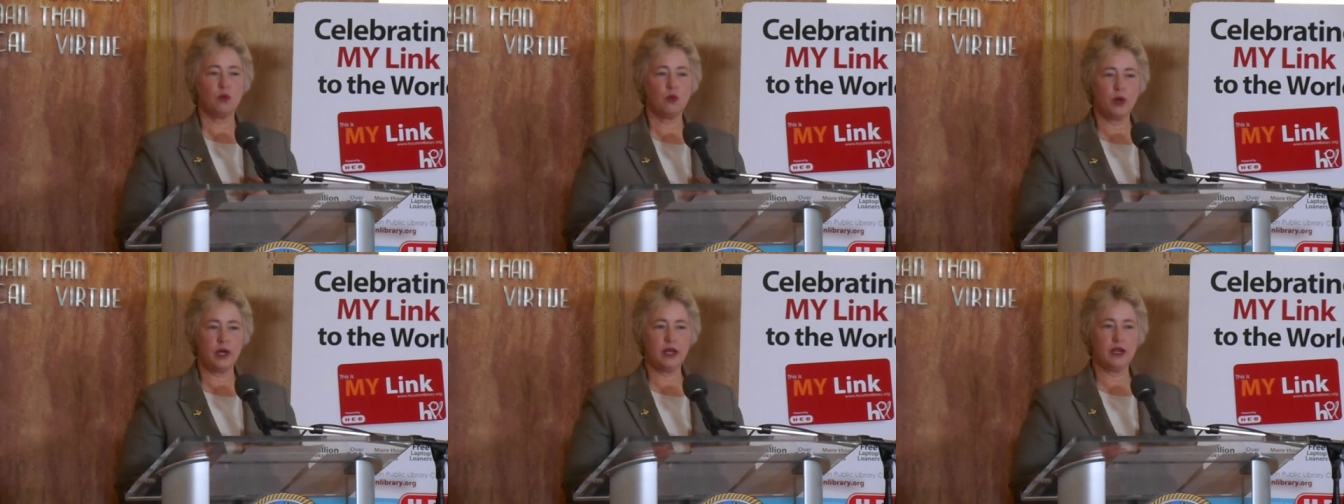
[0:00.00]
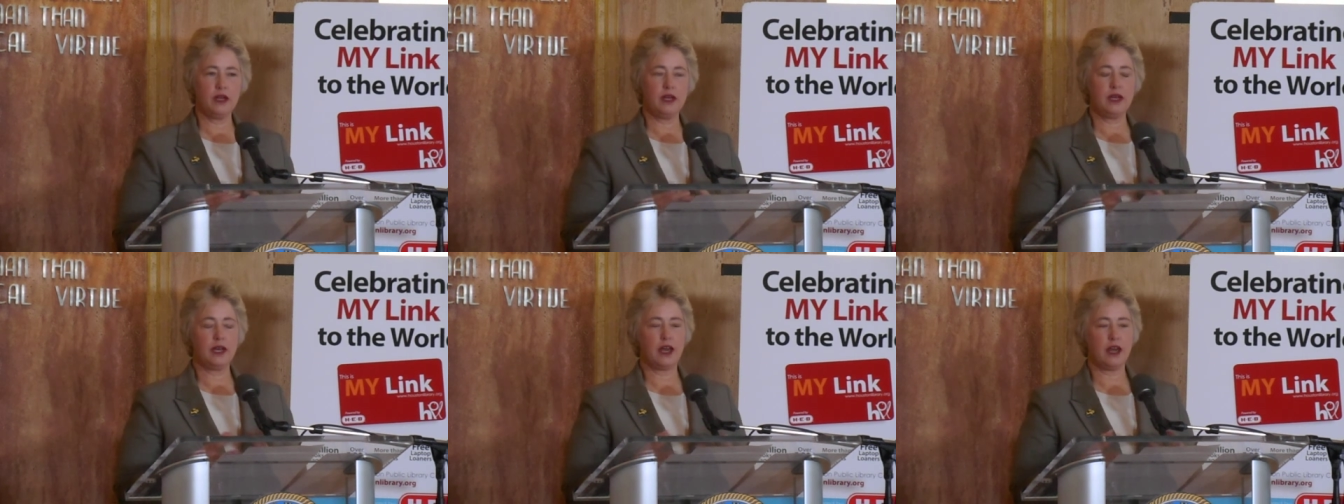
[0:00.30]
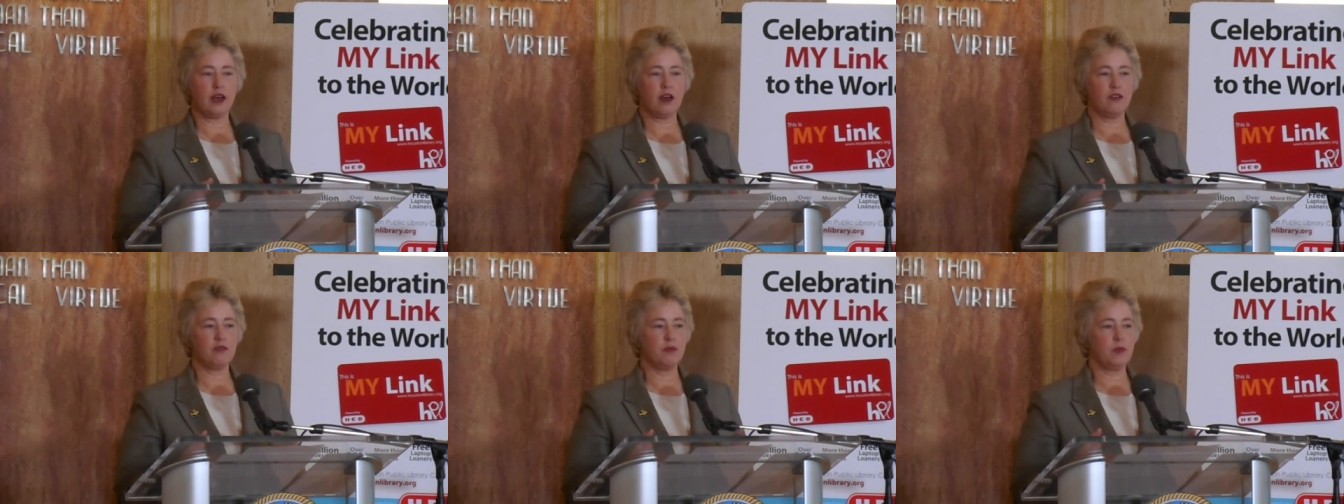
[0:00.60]
We
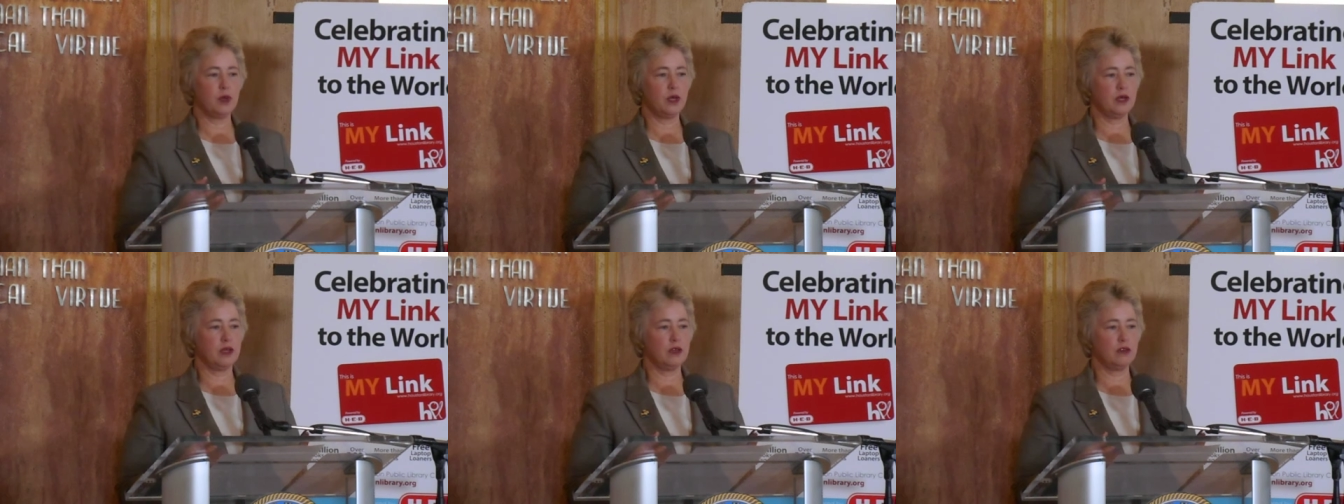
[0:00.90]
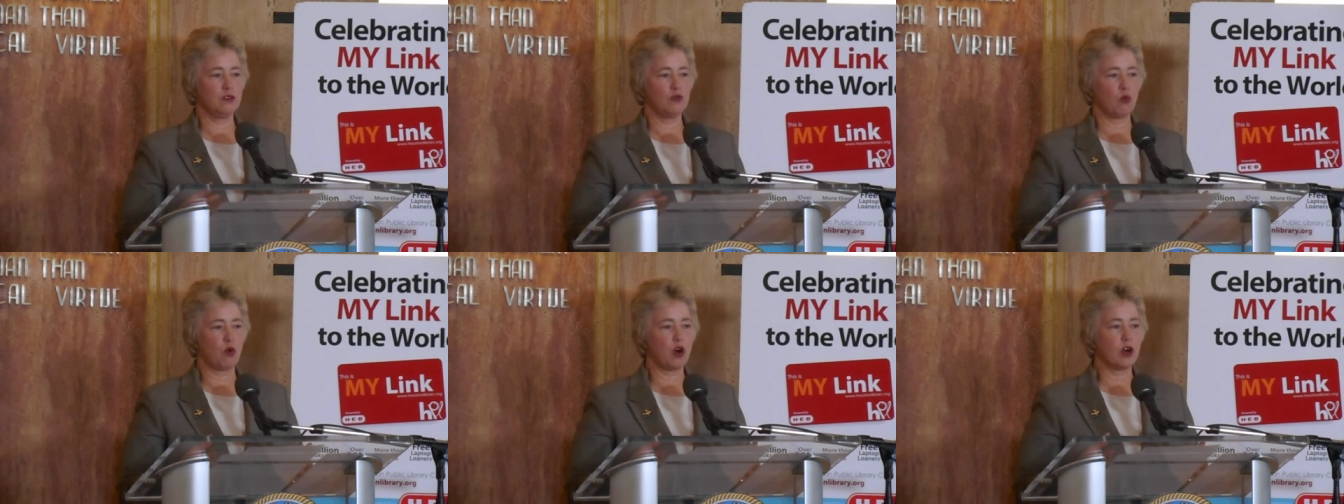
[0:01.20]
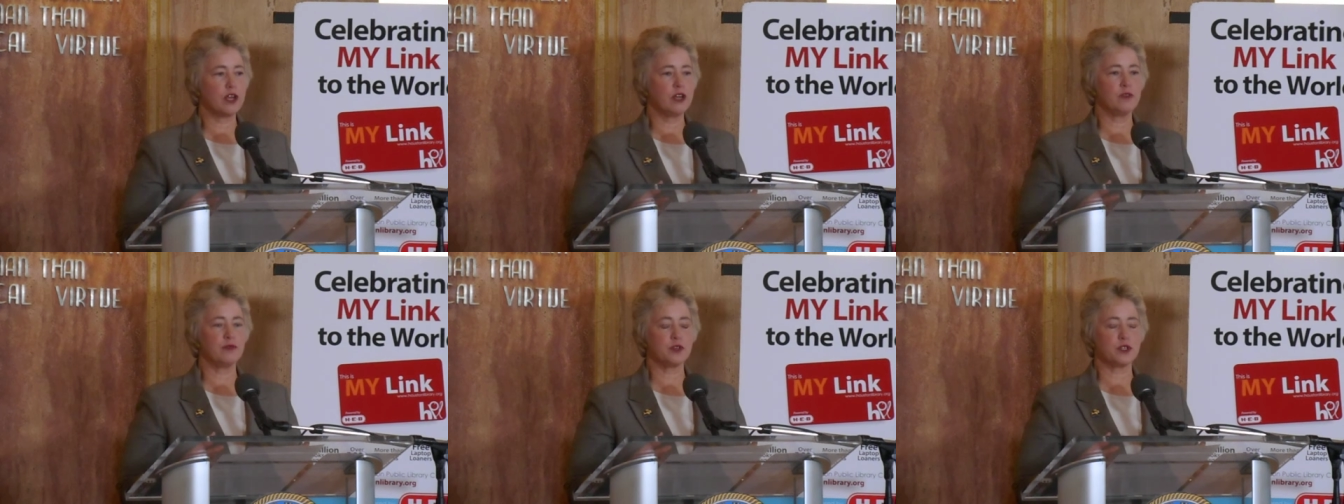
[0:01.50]
have been
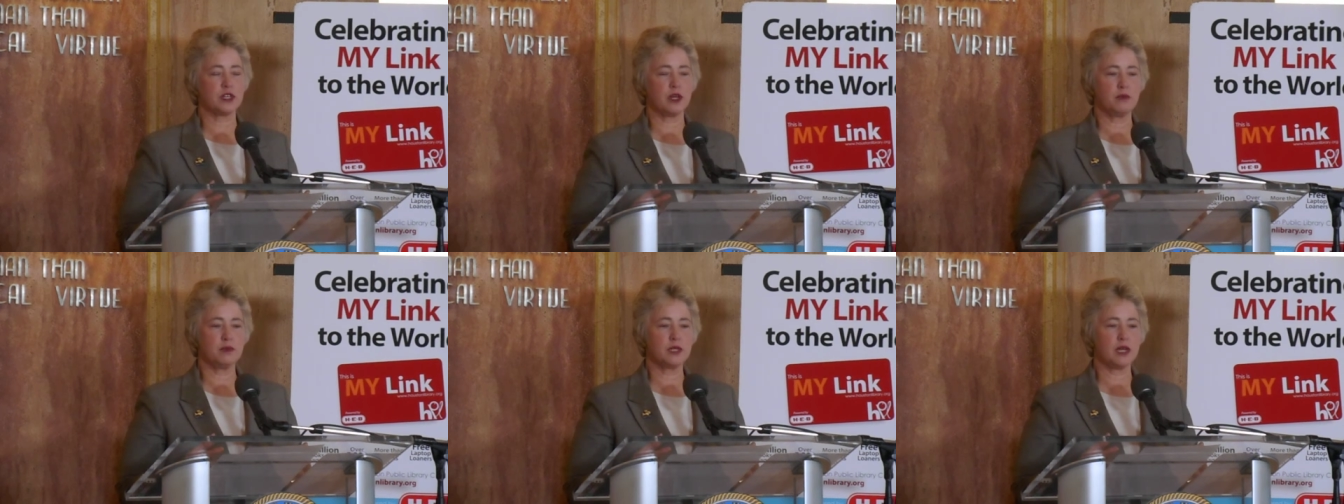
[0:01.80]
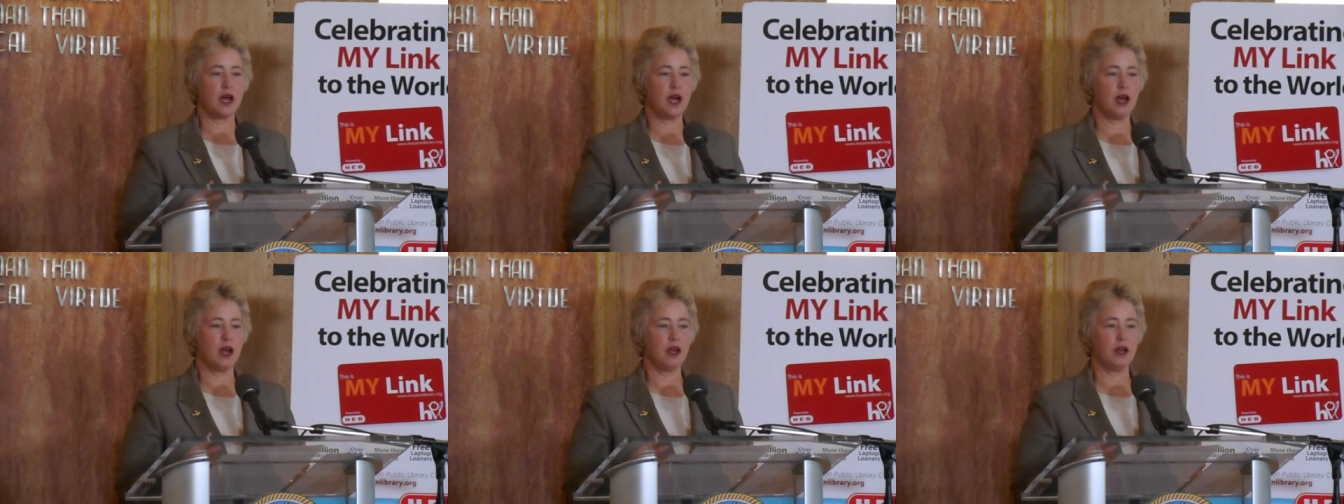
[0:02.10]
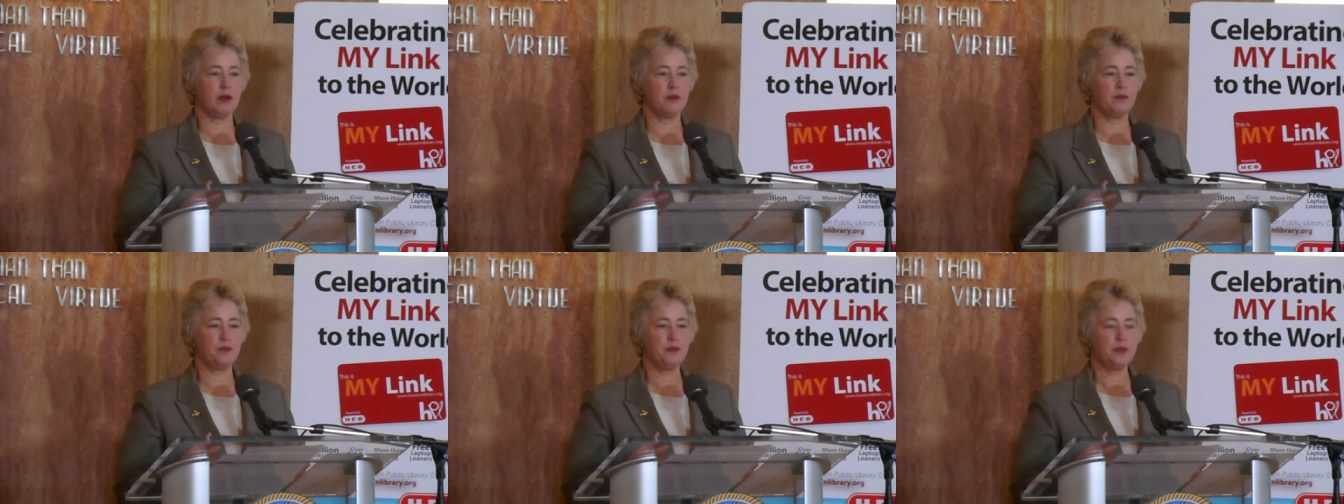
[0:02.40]
working for some
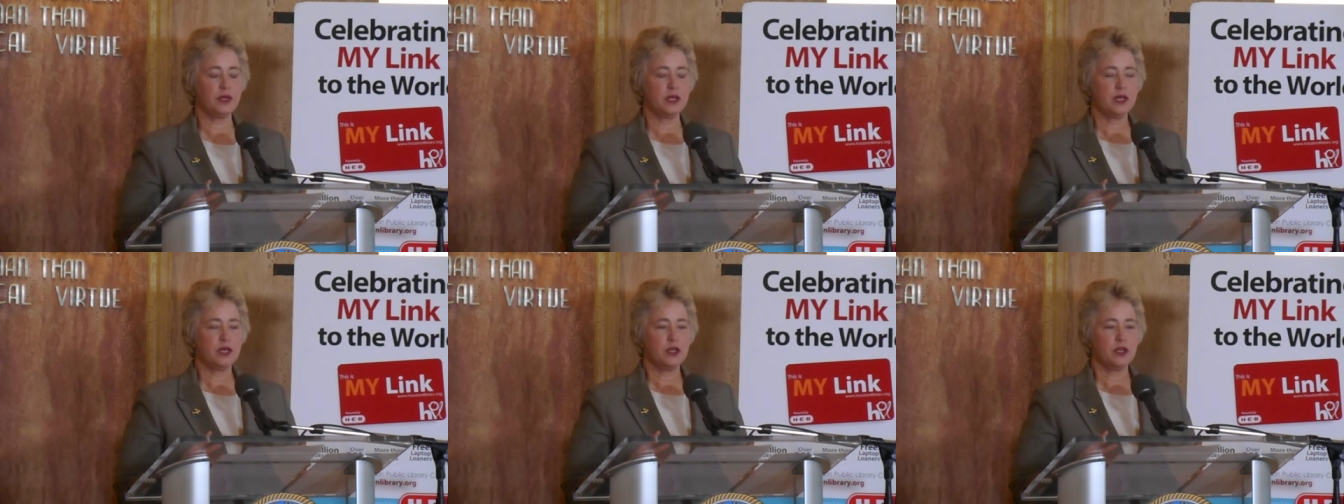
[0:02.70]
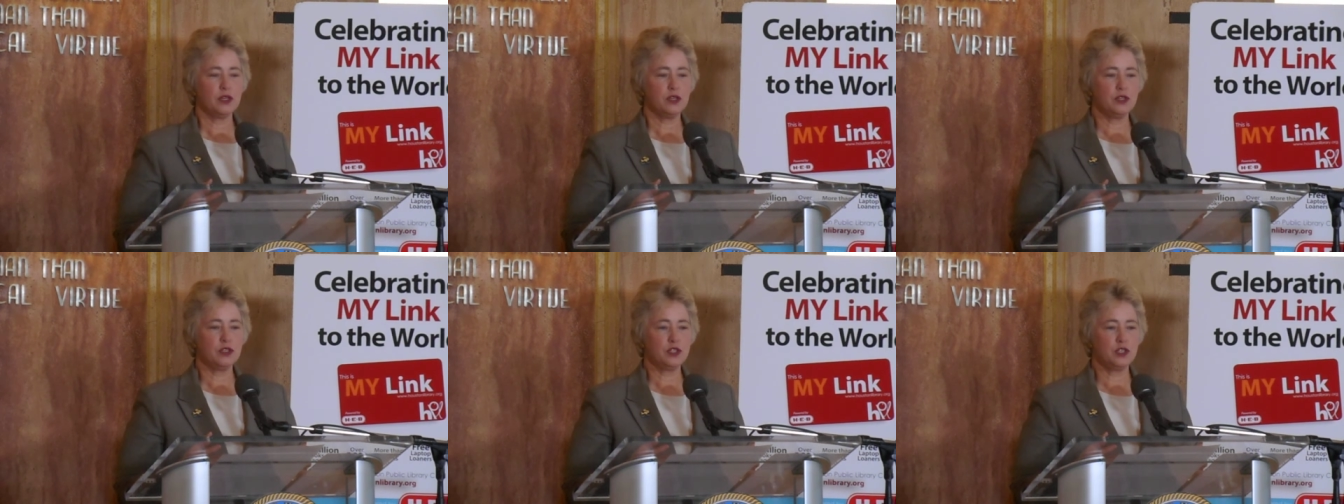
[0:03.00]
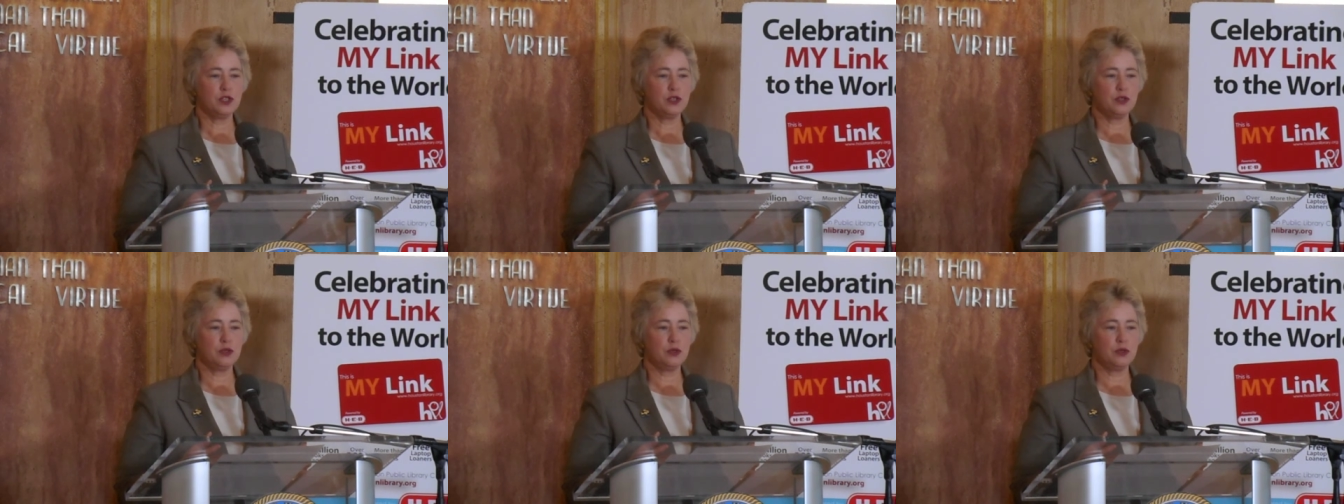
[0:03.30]
time
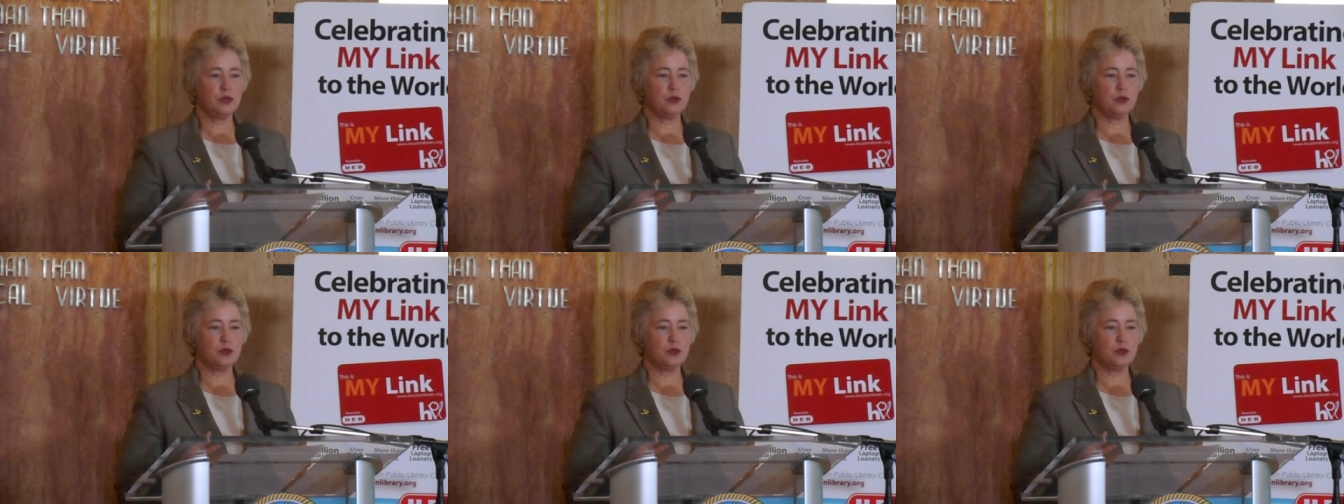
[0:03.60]
to